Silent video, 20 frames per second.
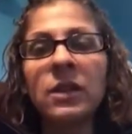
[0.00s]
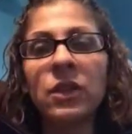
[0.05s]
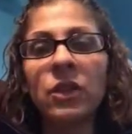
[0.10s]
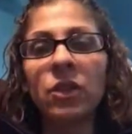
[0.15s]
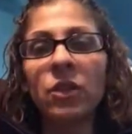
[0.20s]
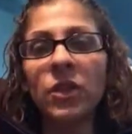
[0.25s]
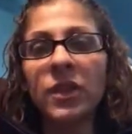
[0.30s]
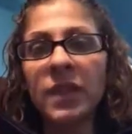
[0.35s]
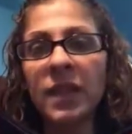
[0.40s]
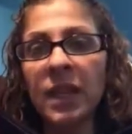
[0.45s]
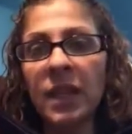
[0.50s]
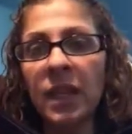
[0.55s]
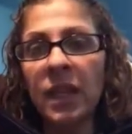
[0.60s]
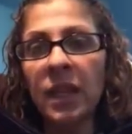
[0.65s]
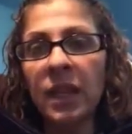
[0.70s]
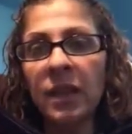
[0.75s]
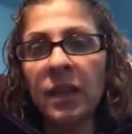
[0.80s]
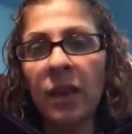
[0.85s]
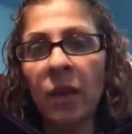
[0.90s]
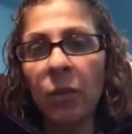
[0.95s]
So you'll
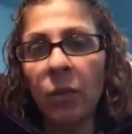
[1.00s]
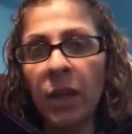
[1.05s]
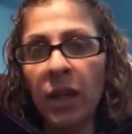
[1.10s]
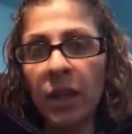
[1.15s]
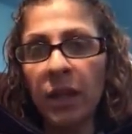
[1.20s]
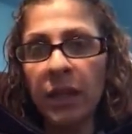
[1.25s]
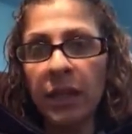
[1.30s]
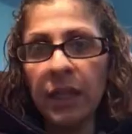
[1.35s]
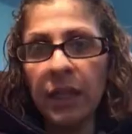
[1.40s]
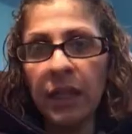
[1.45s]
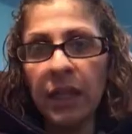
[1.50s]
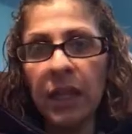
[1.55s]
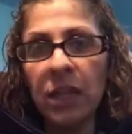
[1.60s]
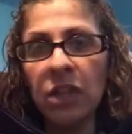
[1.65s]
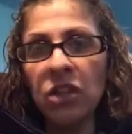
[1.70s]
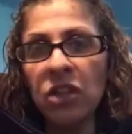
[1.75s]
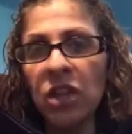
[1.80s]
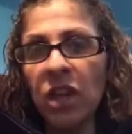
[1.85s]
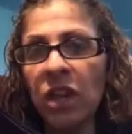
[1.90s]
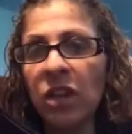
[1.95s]
see that we clean
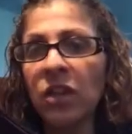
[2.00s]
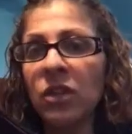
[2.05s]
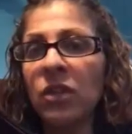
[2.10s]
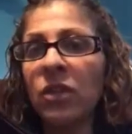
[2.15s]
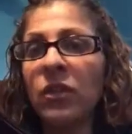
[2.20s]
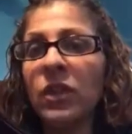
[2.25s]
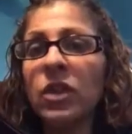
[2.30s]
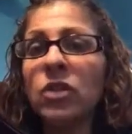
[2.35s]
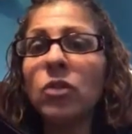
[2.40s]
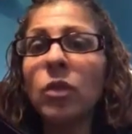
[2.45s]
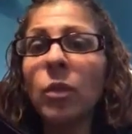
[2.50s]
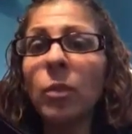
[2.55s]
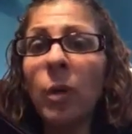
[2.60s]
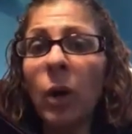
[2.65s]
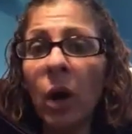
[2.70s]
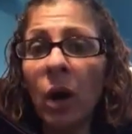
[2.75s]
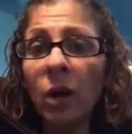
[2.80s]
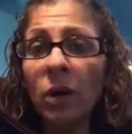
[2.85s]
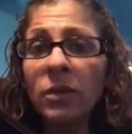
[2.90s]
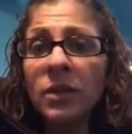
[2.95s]
each individual
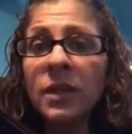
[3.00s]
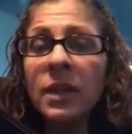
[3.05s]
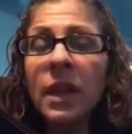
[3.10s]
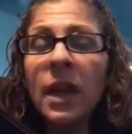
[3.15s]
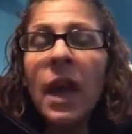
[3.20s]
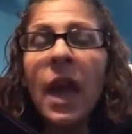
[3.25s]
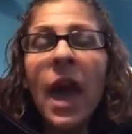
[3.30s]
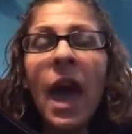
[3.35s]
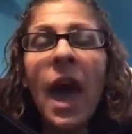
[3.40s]
part,